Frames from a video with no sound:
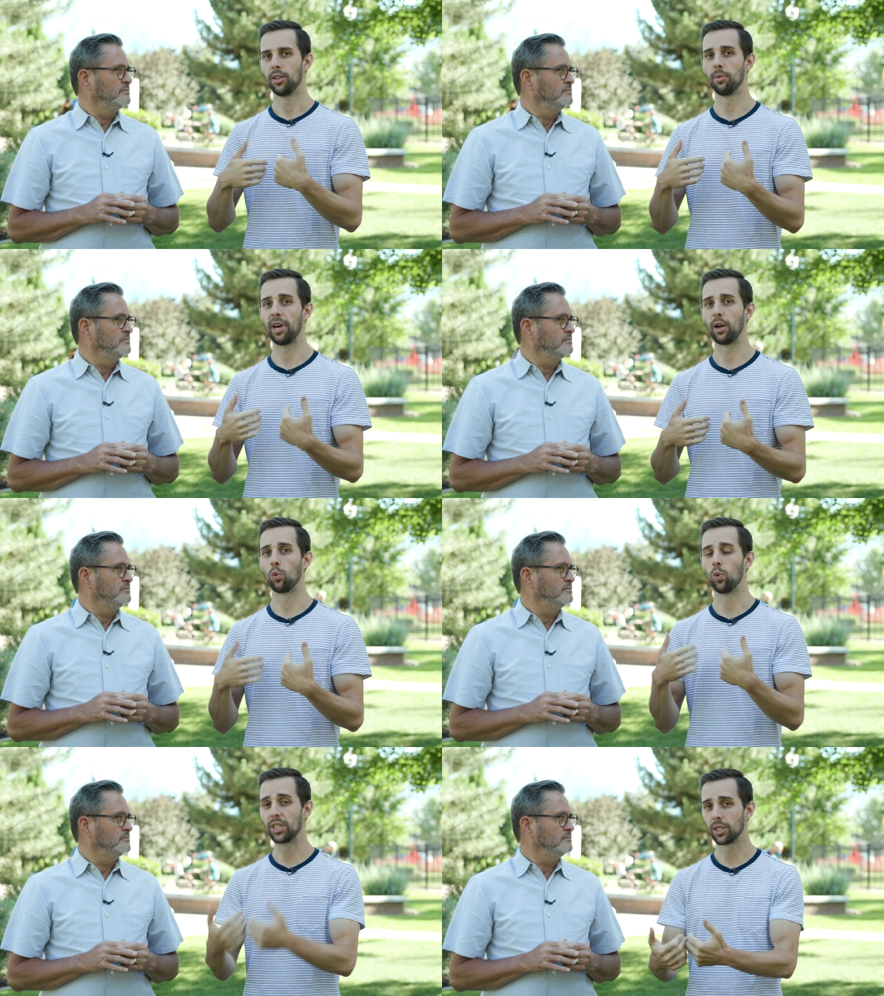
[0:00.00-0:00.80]
Speaker 1: no
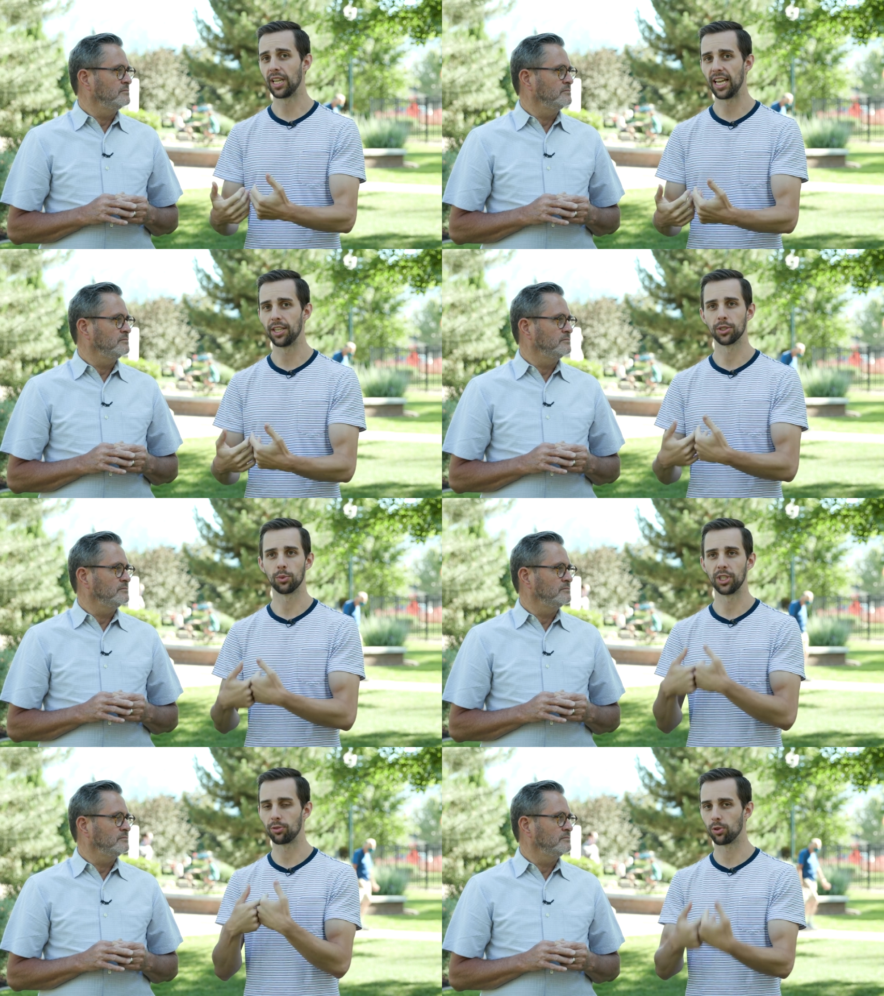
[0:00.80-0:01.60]
matter which lens
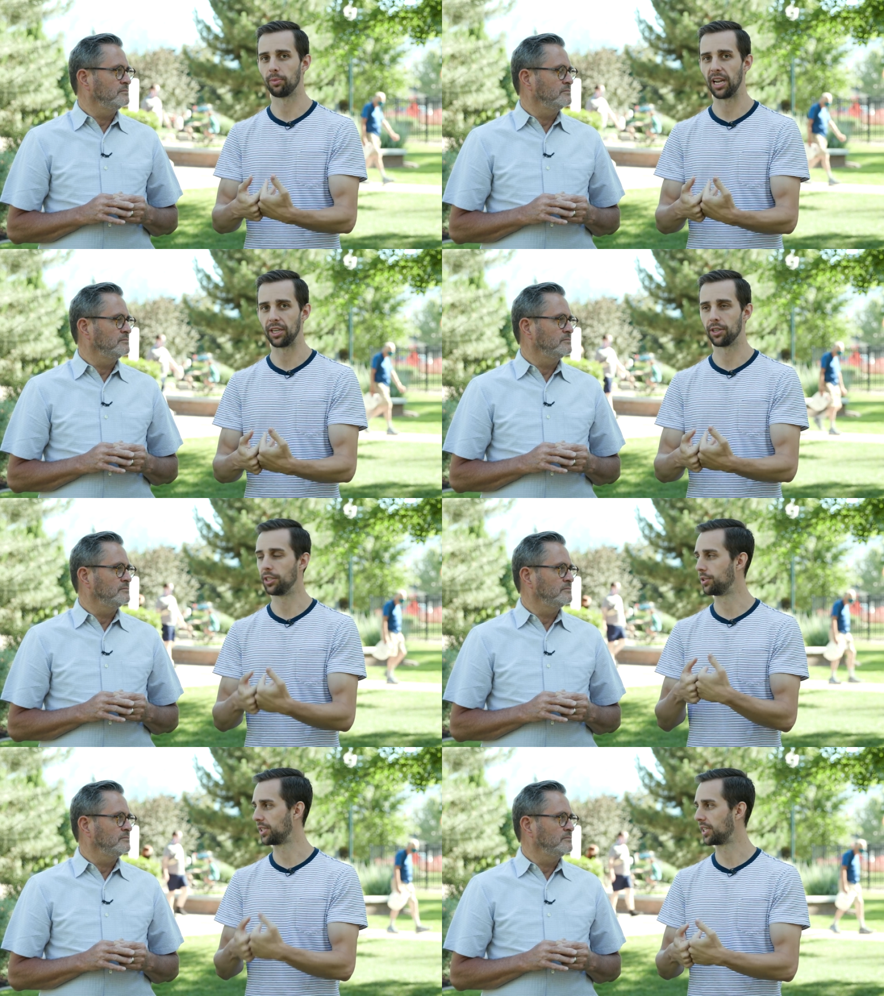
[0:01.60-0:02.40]
or which format you're
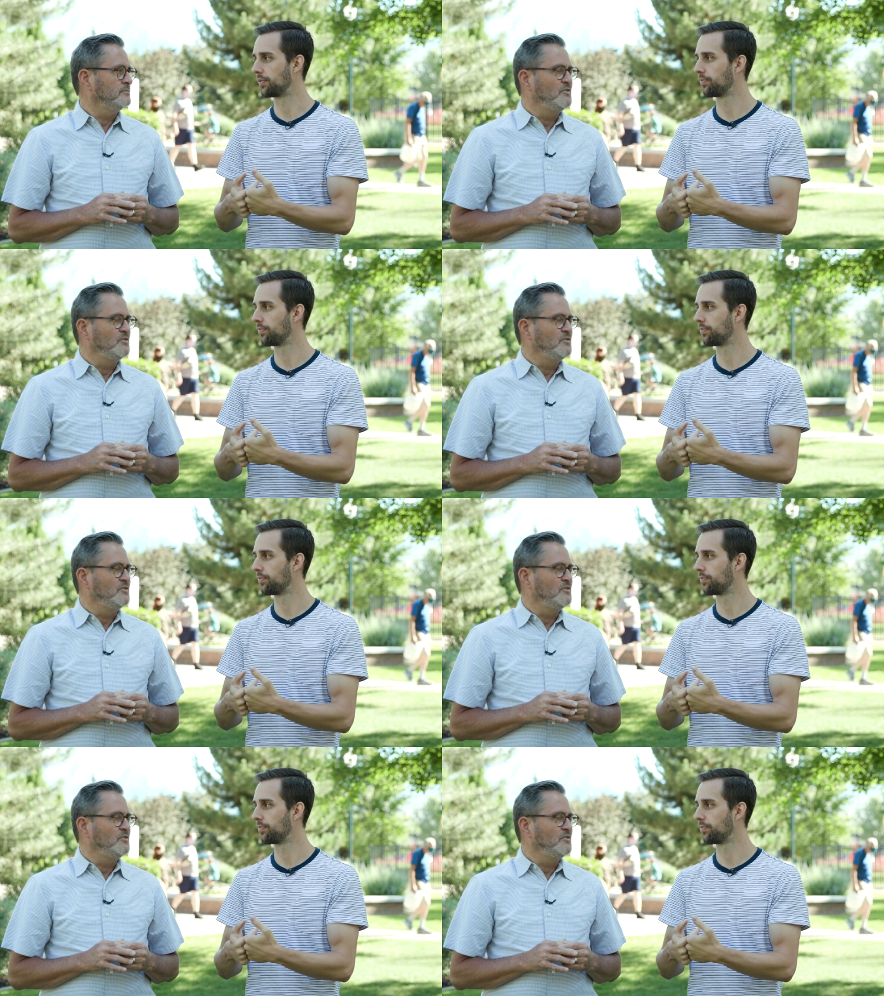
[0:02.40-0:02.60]
using.